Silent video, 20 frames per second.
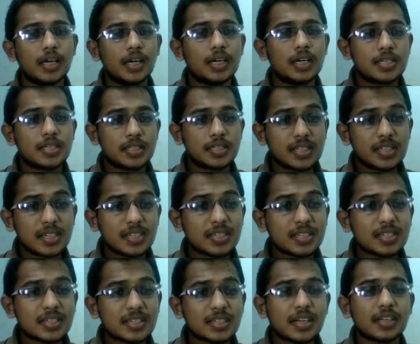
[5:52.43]

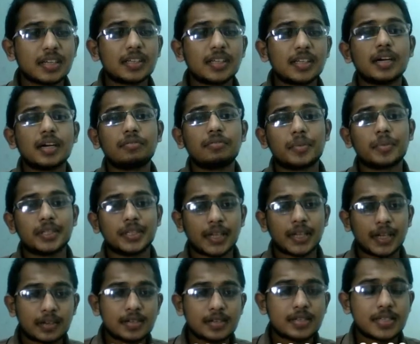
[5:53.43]
citizens and the government
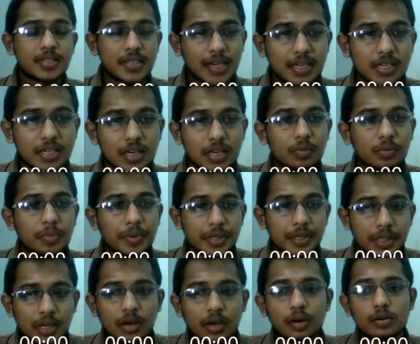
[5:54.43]
that is set out by
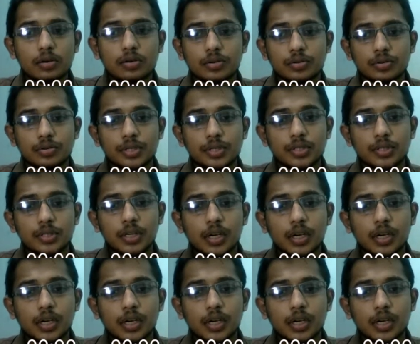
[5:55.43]
the constitution.